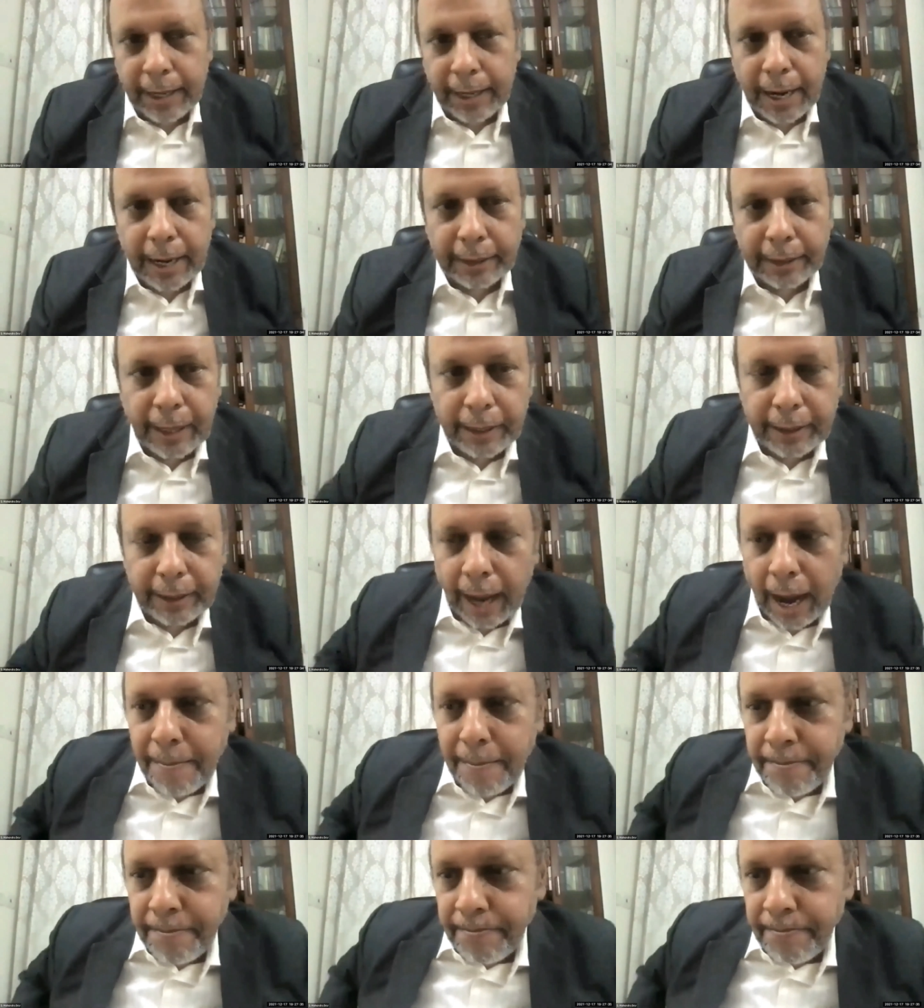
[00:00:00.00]
at that
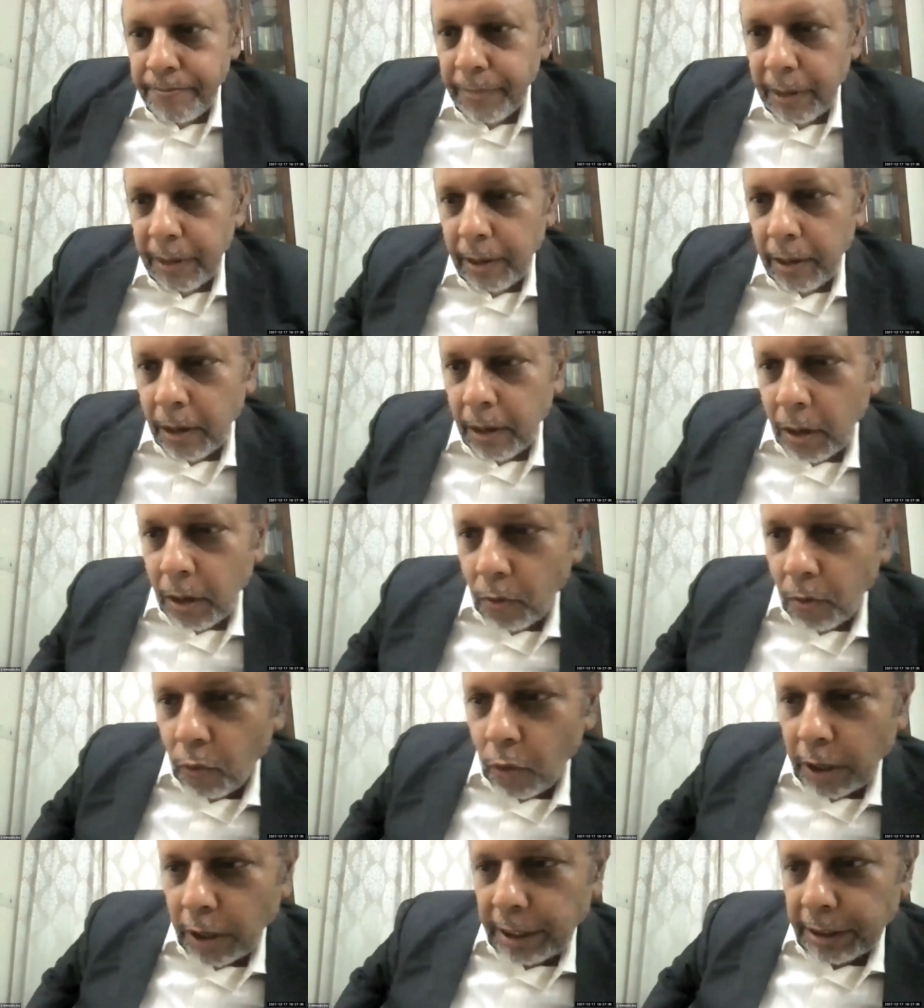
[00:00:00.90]
time,
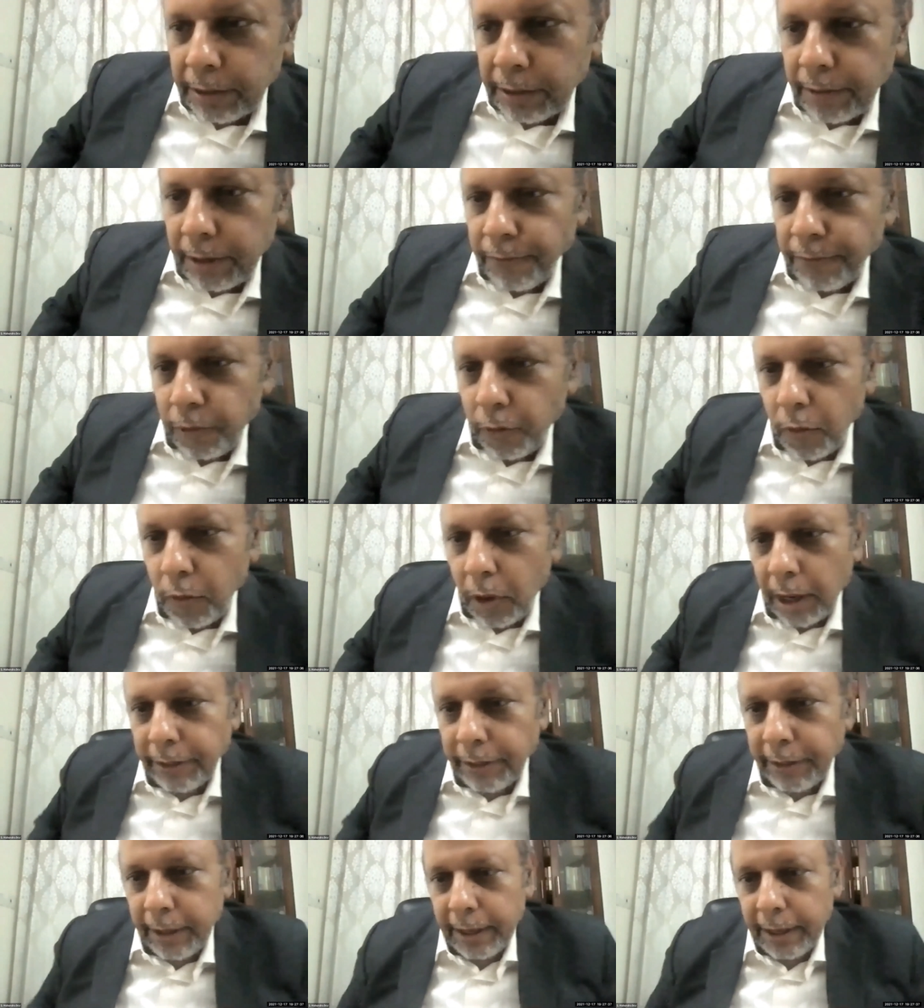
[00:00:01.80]
what is your view
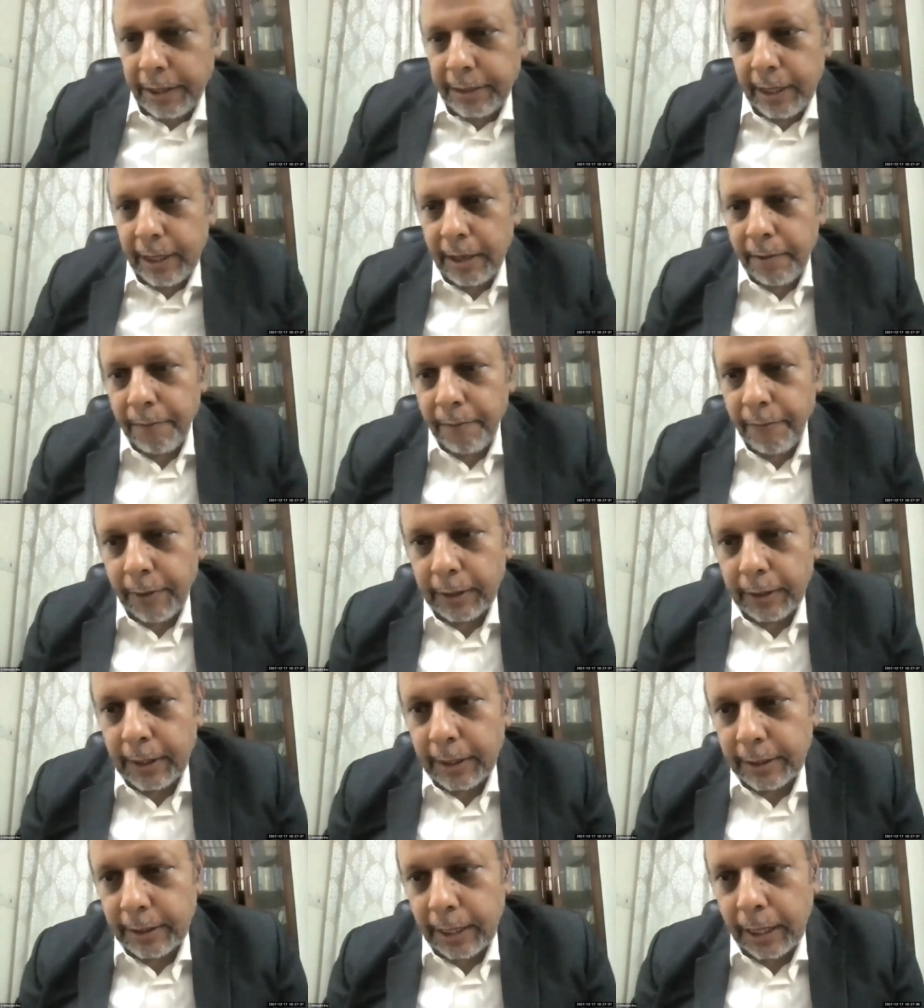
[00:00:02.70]
on the reason for
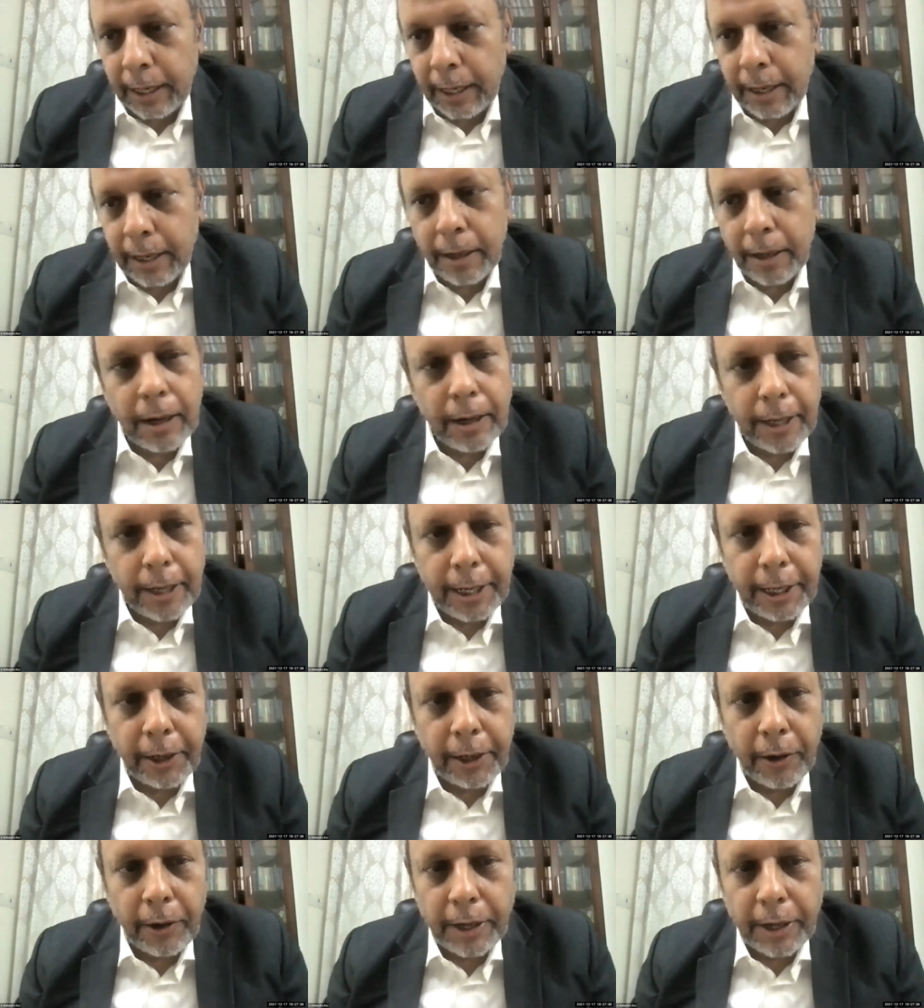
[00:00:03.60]
the sudden
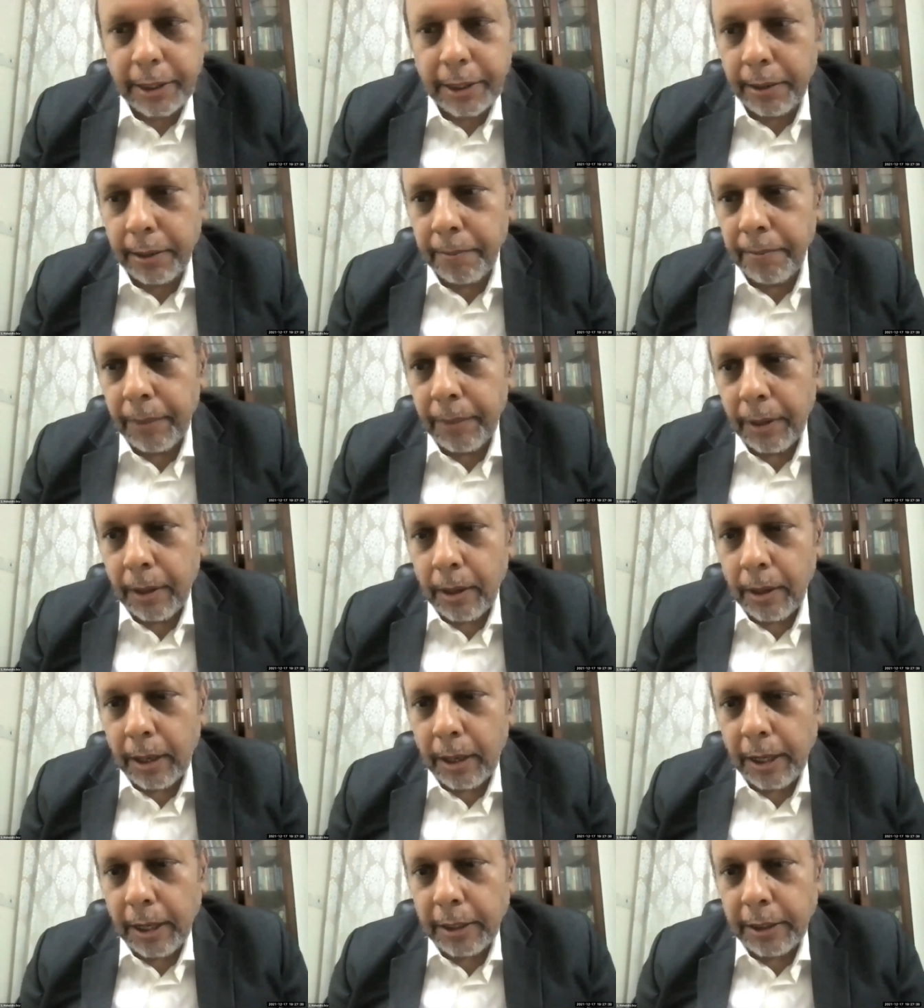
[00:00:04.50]
deterioration
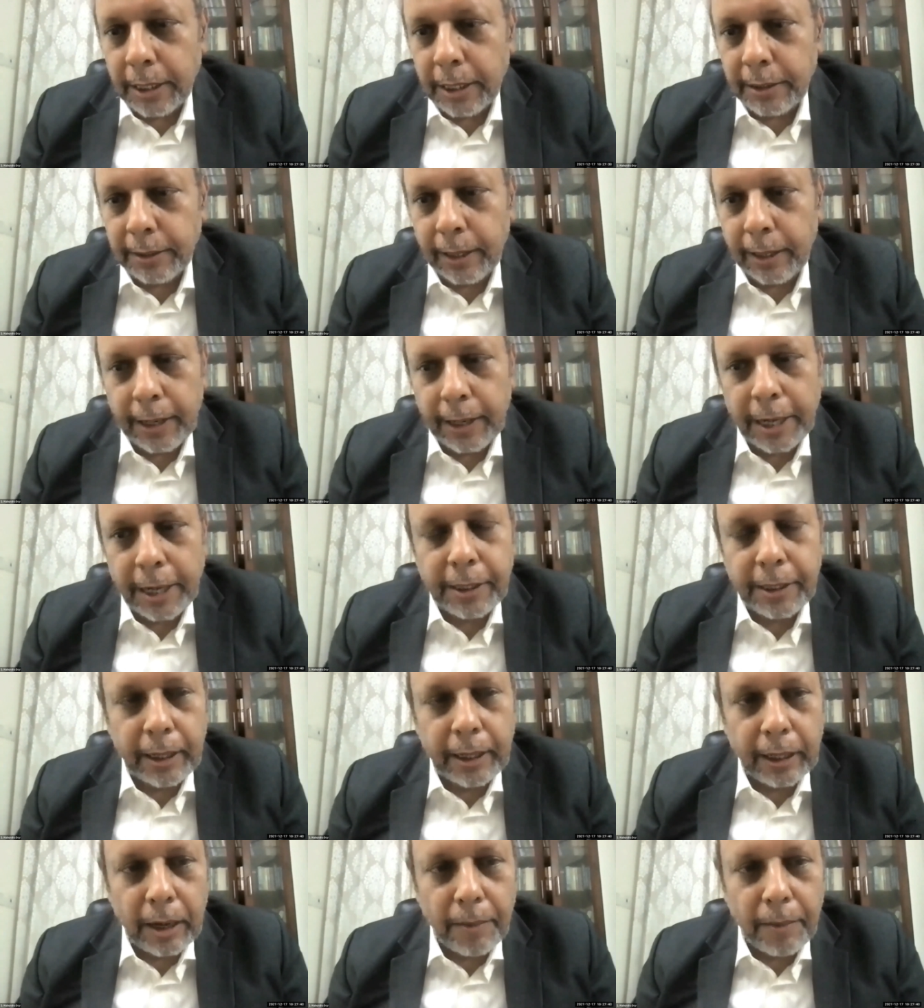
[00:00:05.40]
in just the
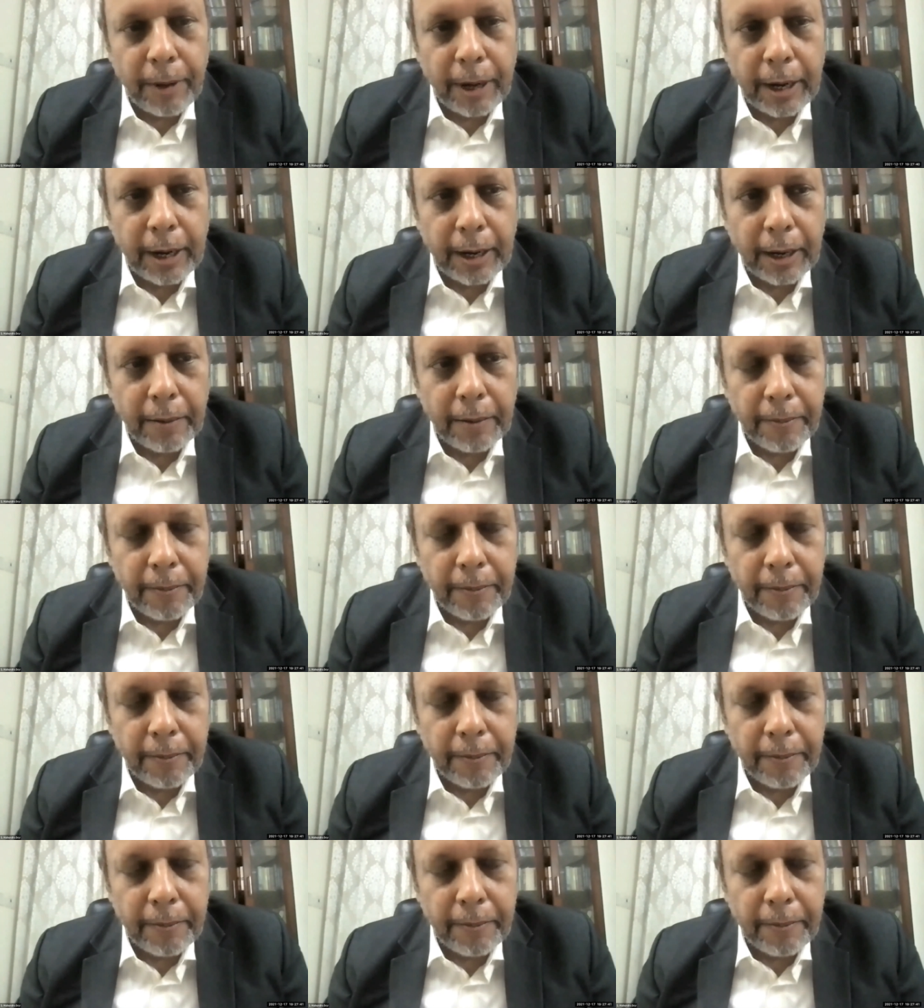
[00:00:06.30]
national income data?